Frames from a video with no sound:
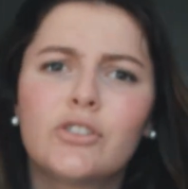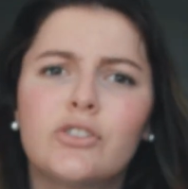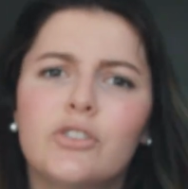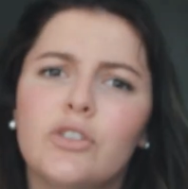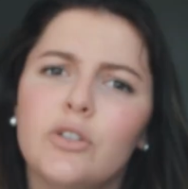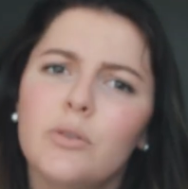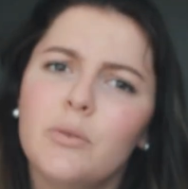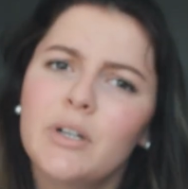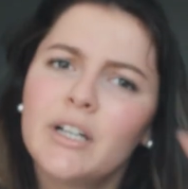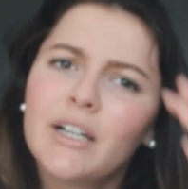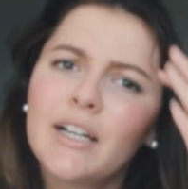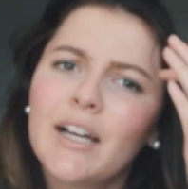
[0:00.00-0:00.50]

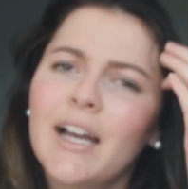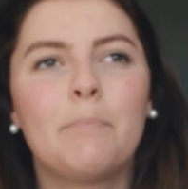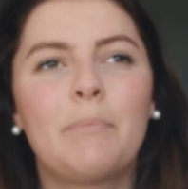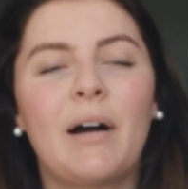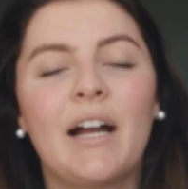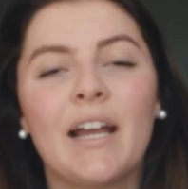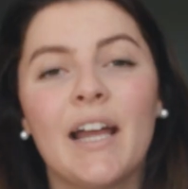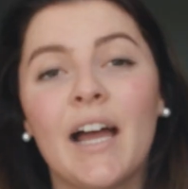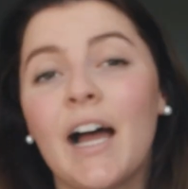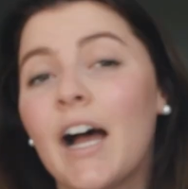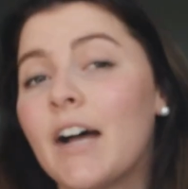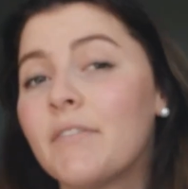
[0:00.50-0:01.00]
do it.
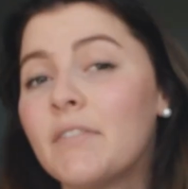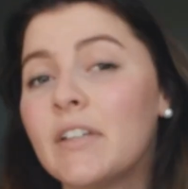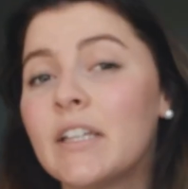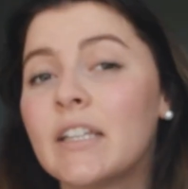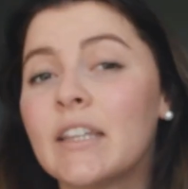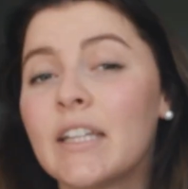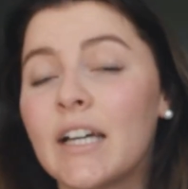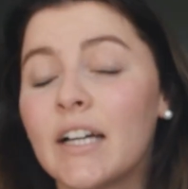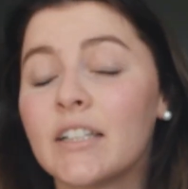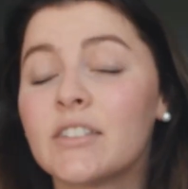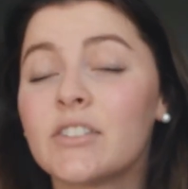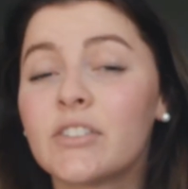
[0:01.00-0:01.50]
By
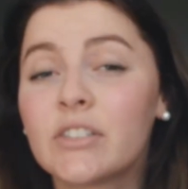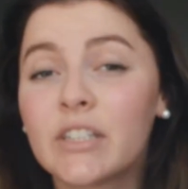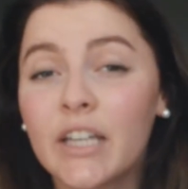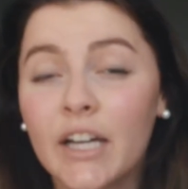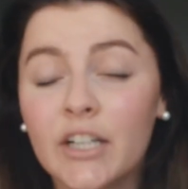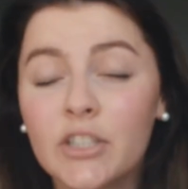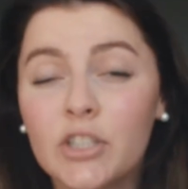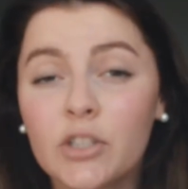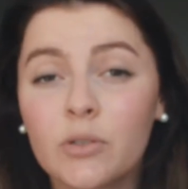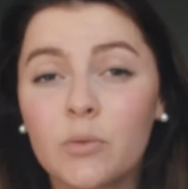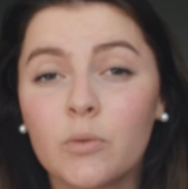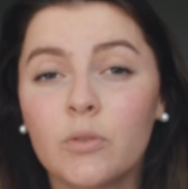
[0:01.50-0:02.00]
having that
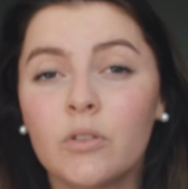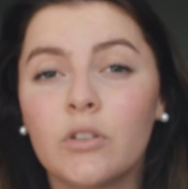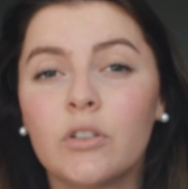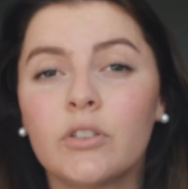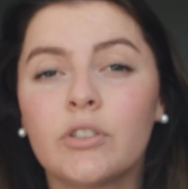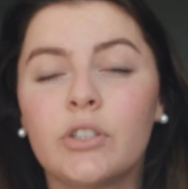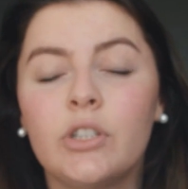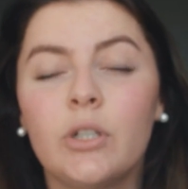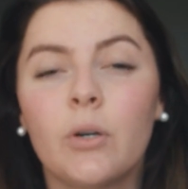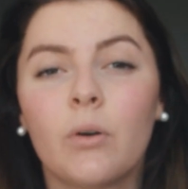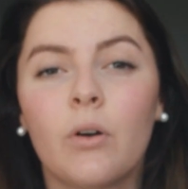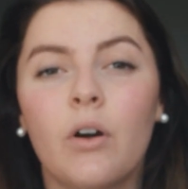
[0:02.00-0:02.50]

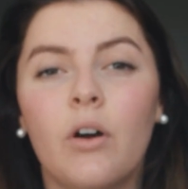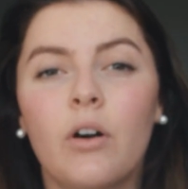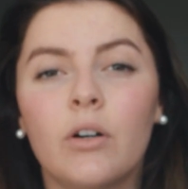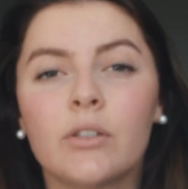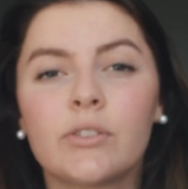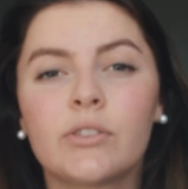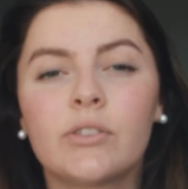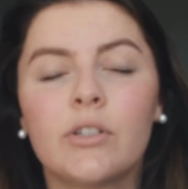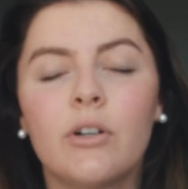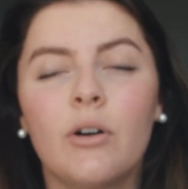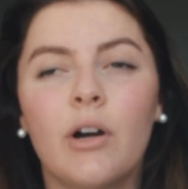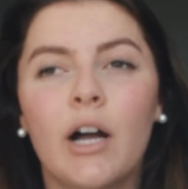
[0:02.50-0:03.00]
schedule, you're
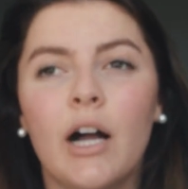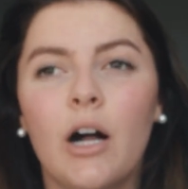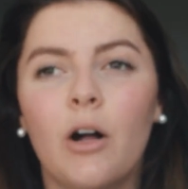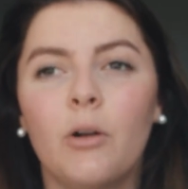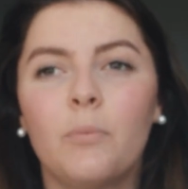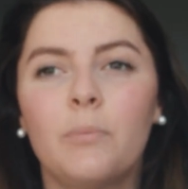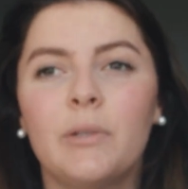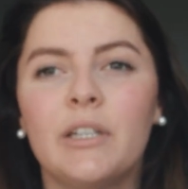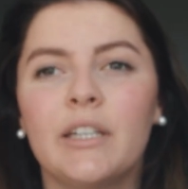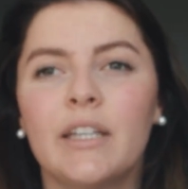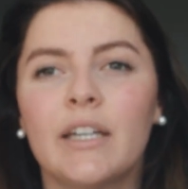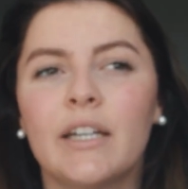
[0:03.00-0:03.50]
also
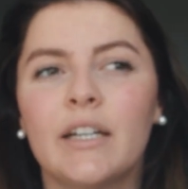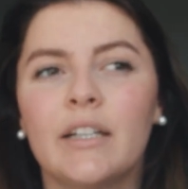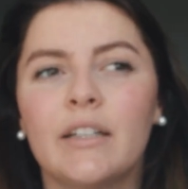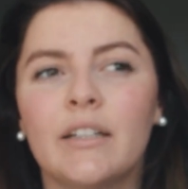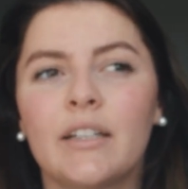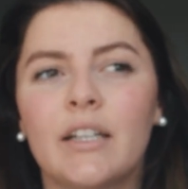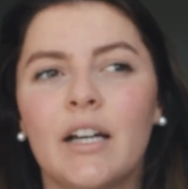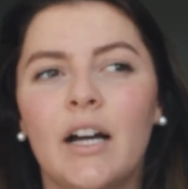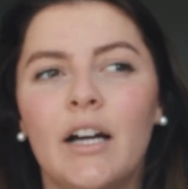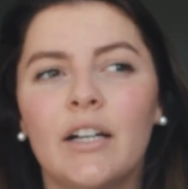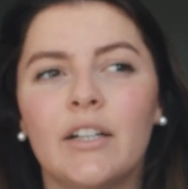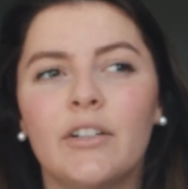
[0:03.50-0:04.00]
helping
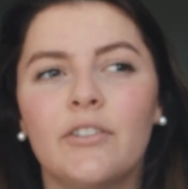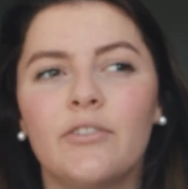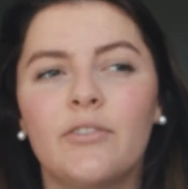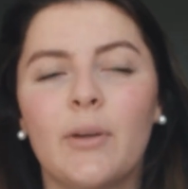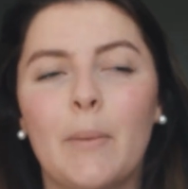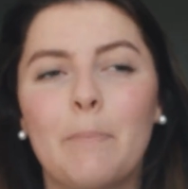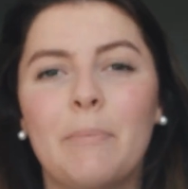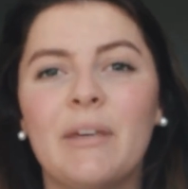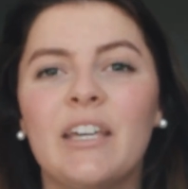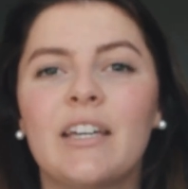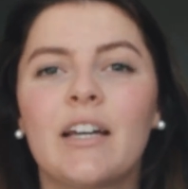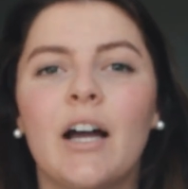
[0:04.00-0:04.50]
it kind of
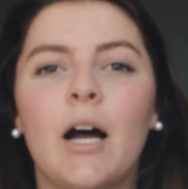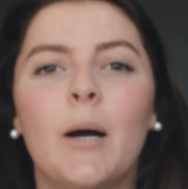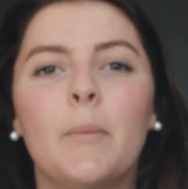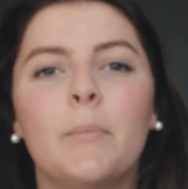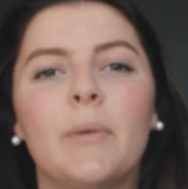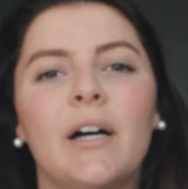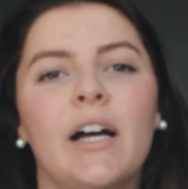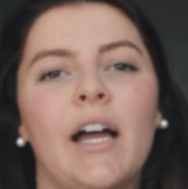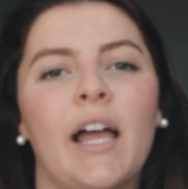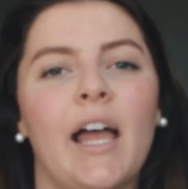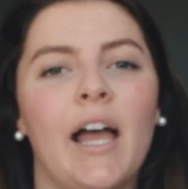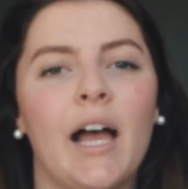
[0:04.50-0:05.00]

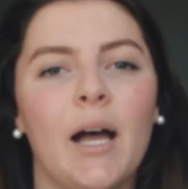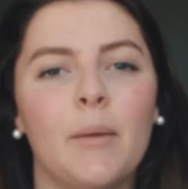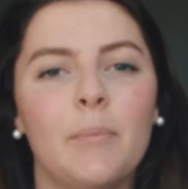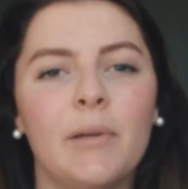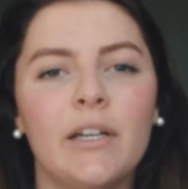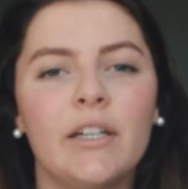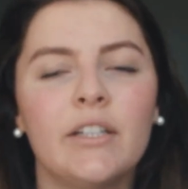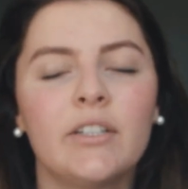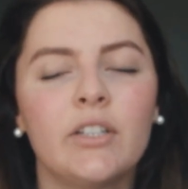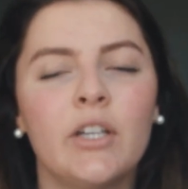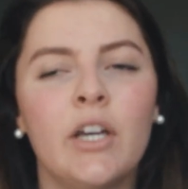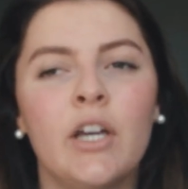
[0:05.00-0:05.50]
become a
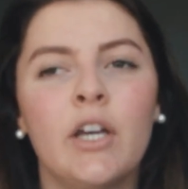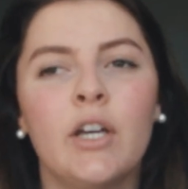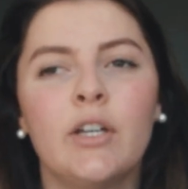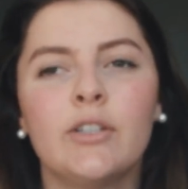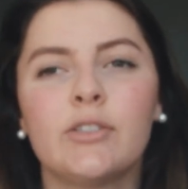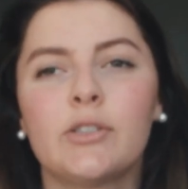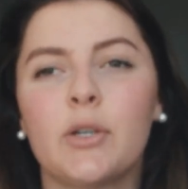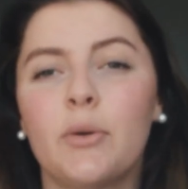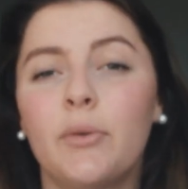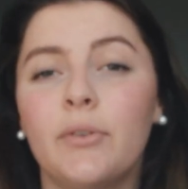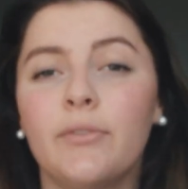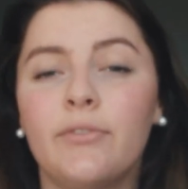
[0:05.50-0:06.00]
habit.
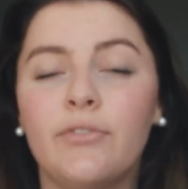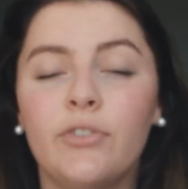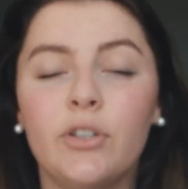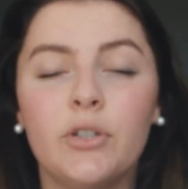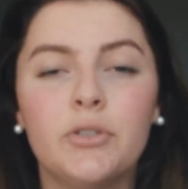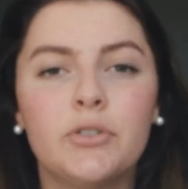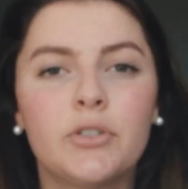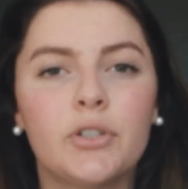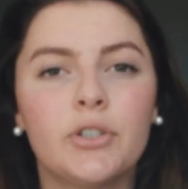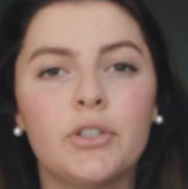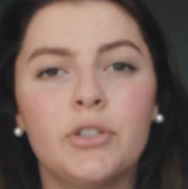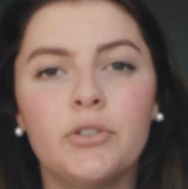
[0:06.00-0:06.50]
So in
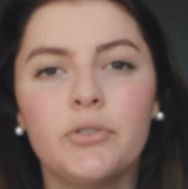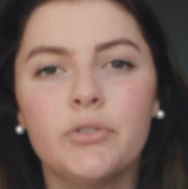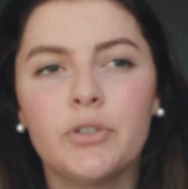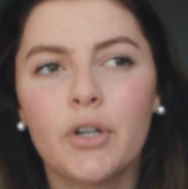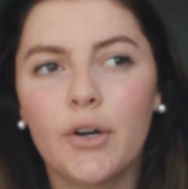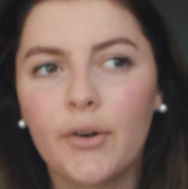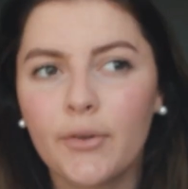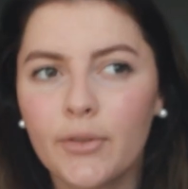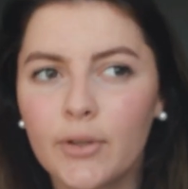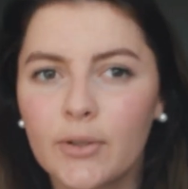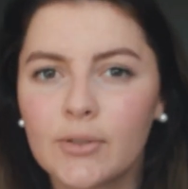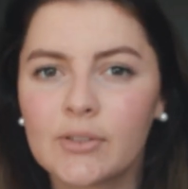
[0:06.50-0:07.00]
future, you
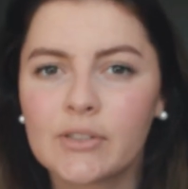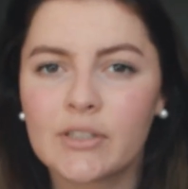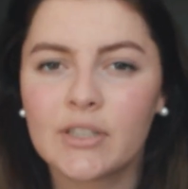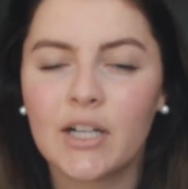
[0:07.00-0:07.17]
know those